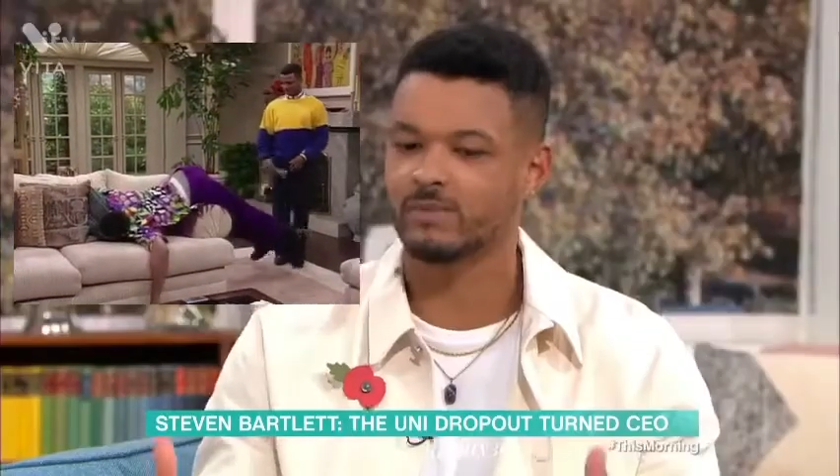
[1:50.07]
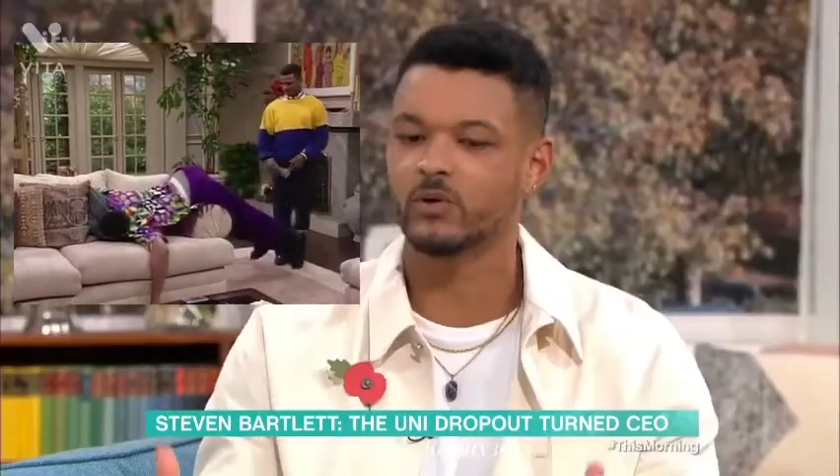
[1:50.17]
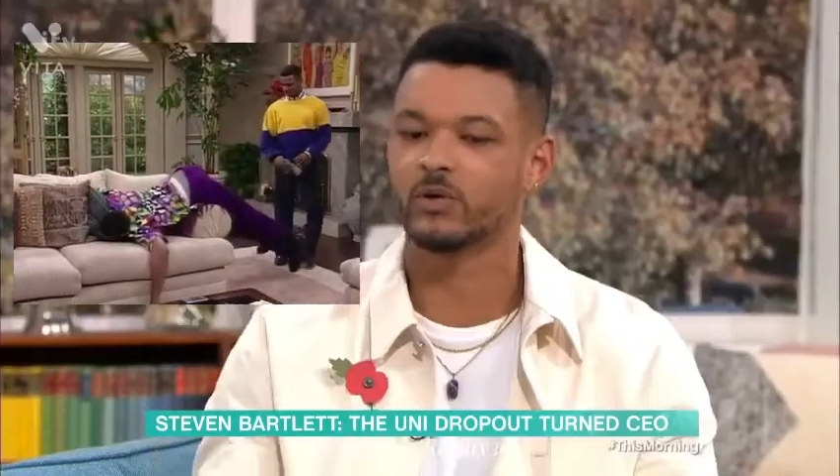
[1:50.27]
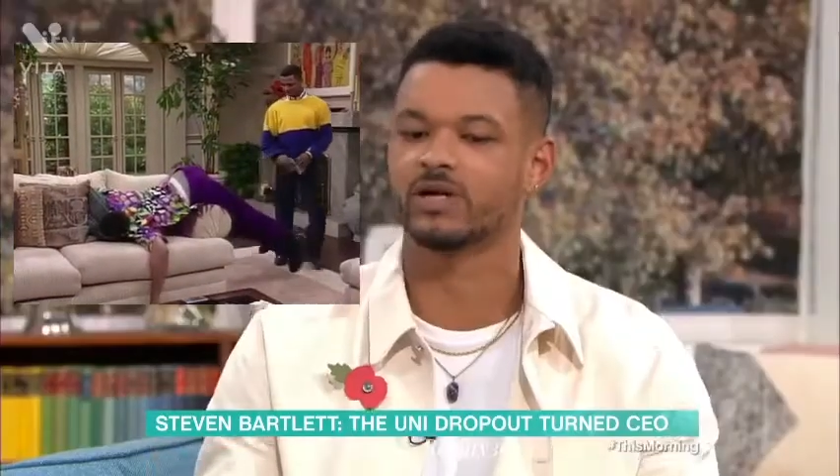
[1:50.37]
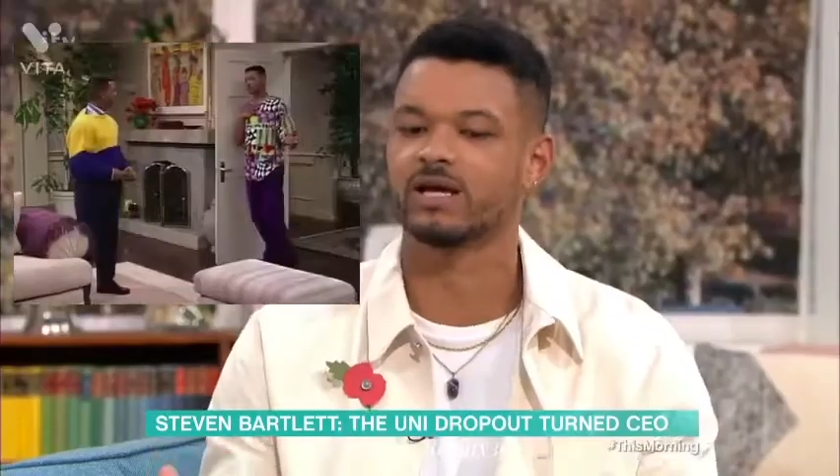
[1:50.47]

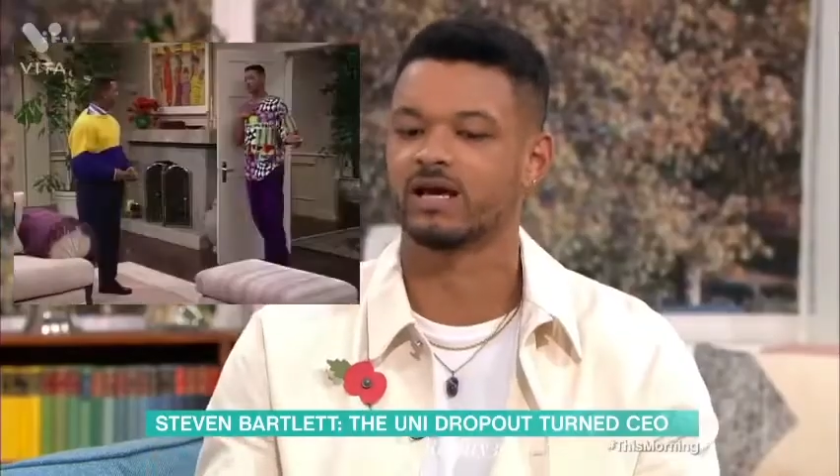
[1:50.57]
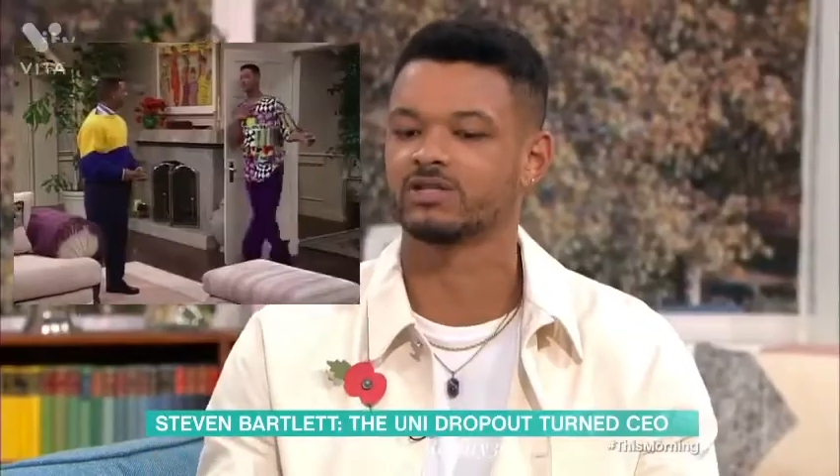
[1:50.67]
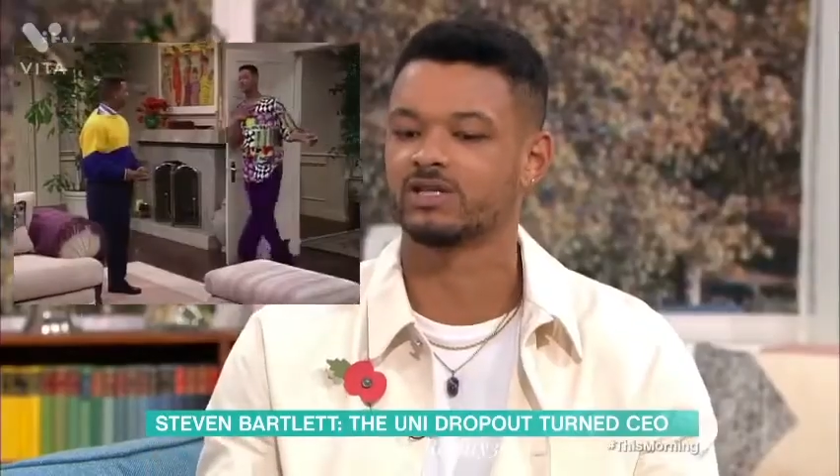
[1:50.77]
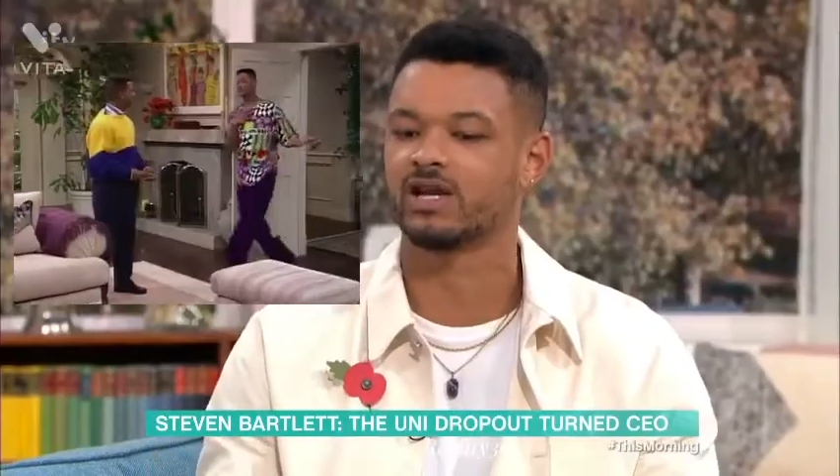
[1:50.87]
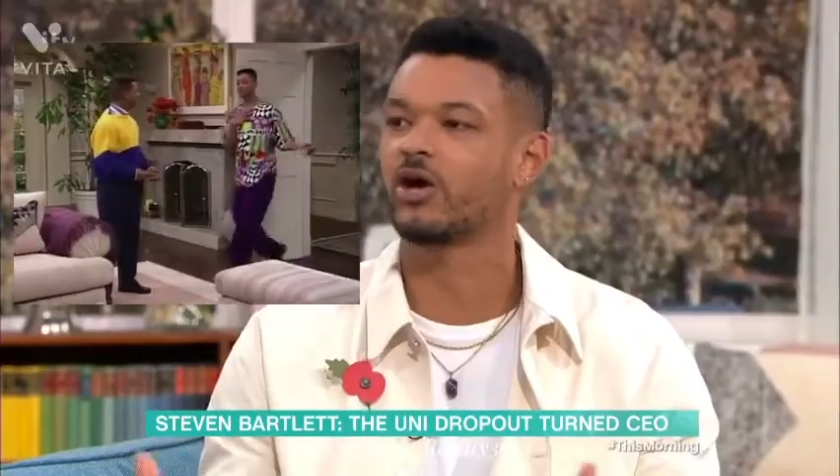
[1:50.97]
important
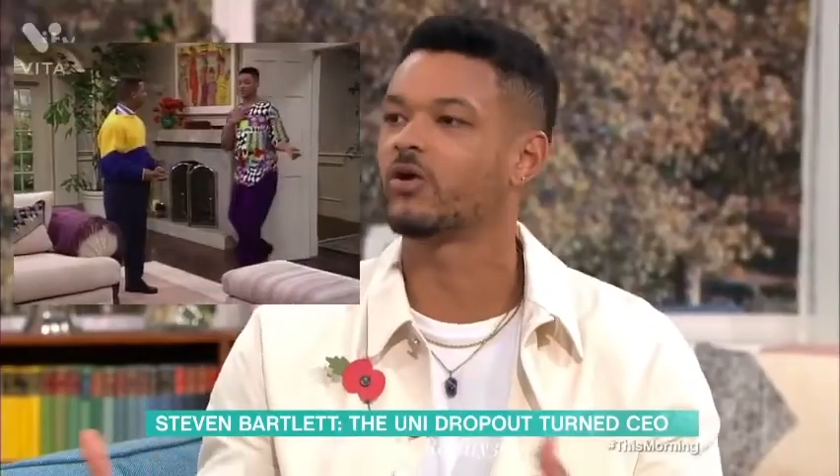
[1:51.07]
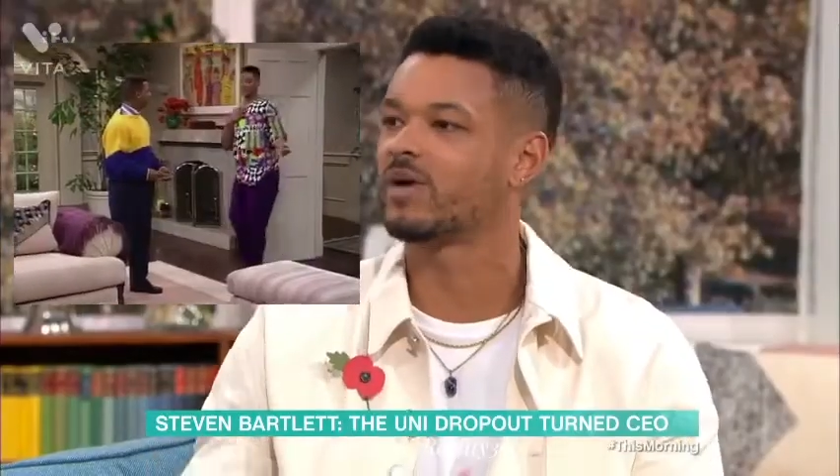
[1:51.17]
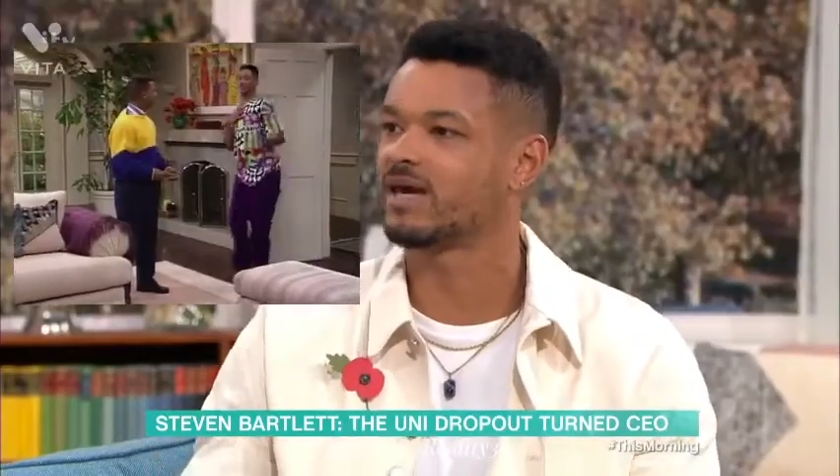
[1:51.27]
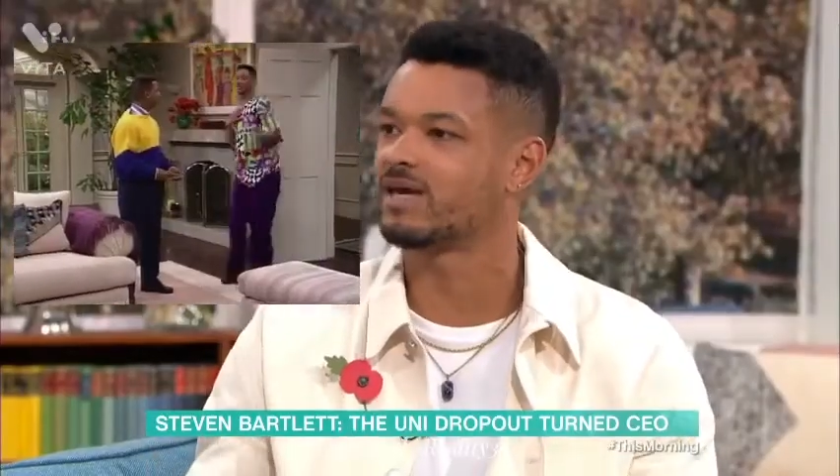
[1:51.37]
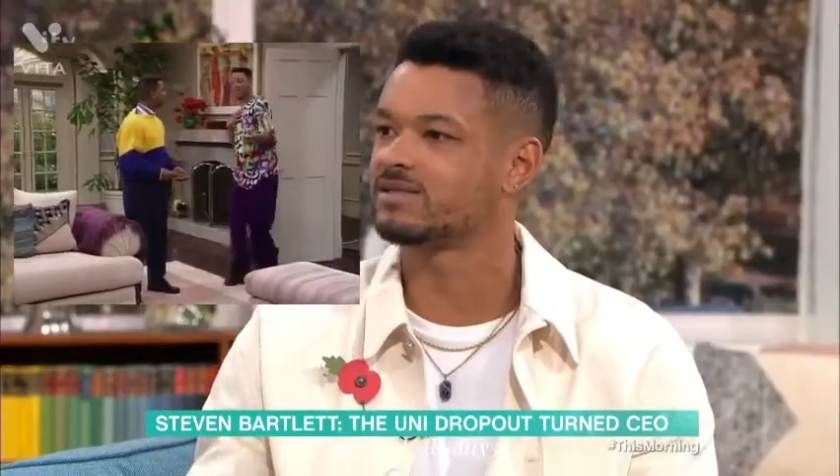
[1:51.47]
connection that I hope my
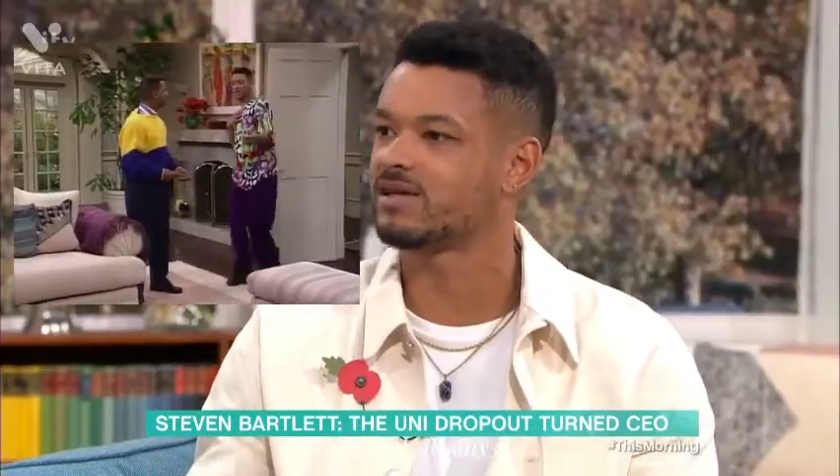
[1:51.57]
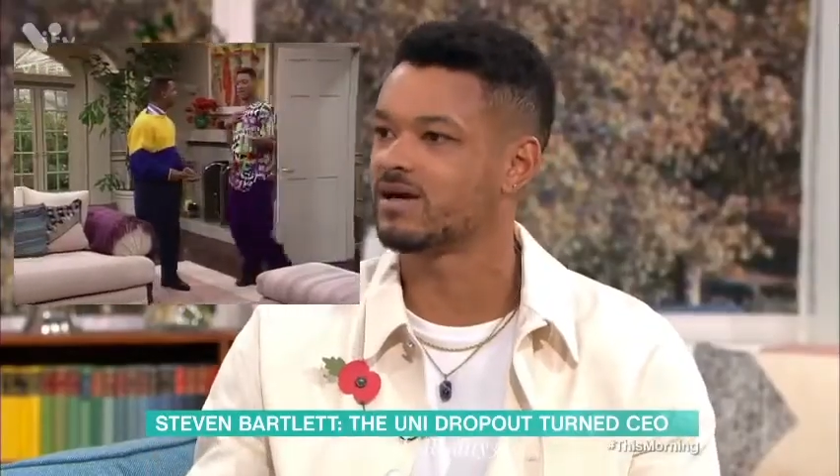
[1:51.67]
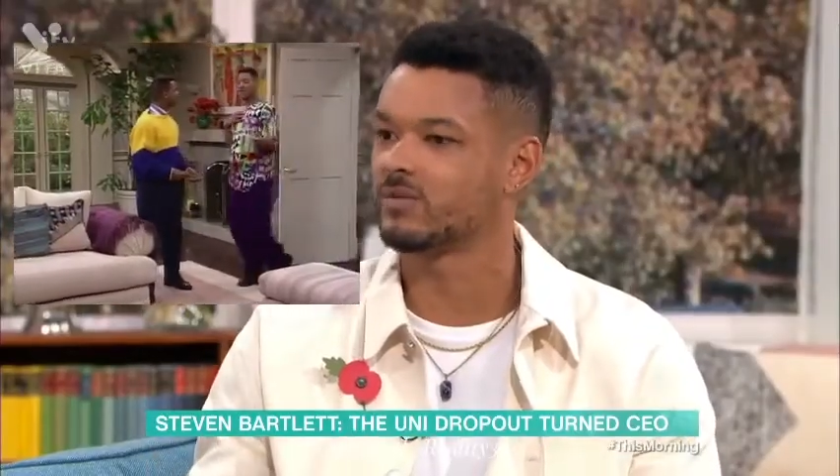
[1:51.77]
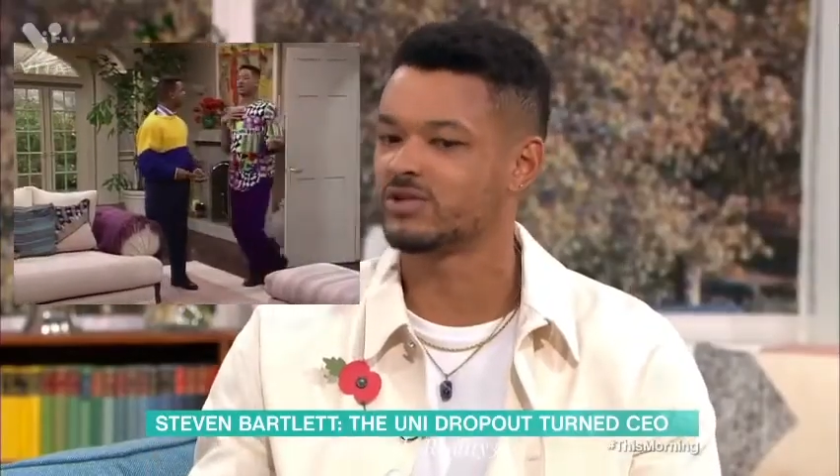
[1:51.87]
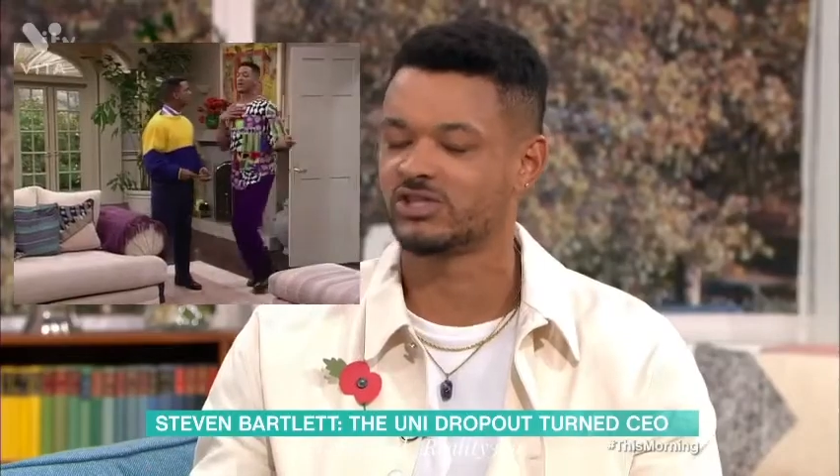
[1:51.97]
kids
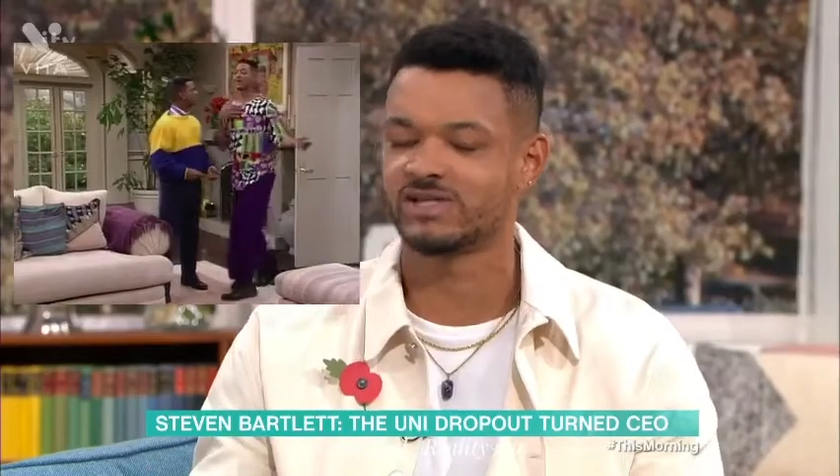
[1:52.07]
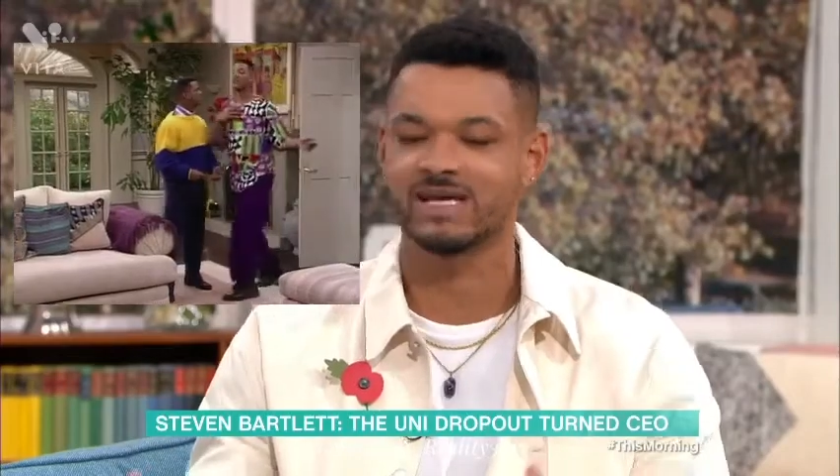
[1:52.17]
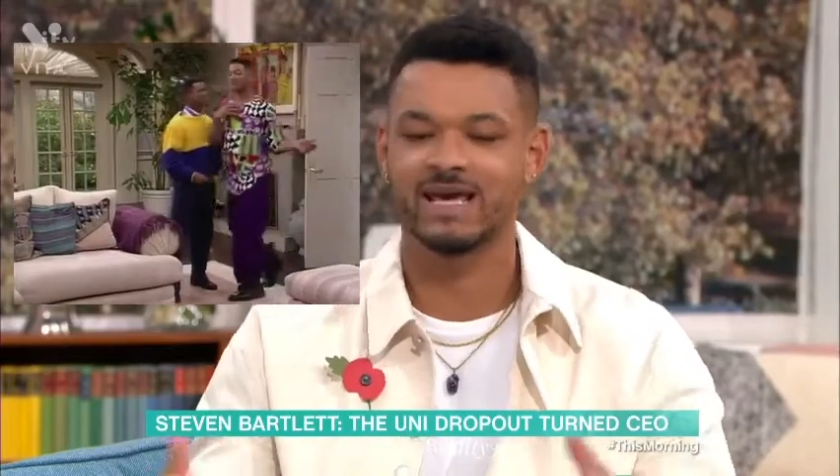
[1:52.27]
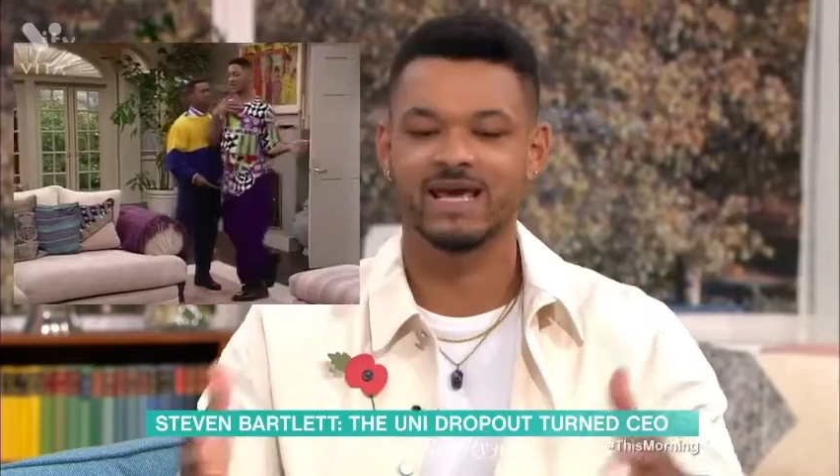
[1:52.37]
learn, which is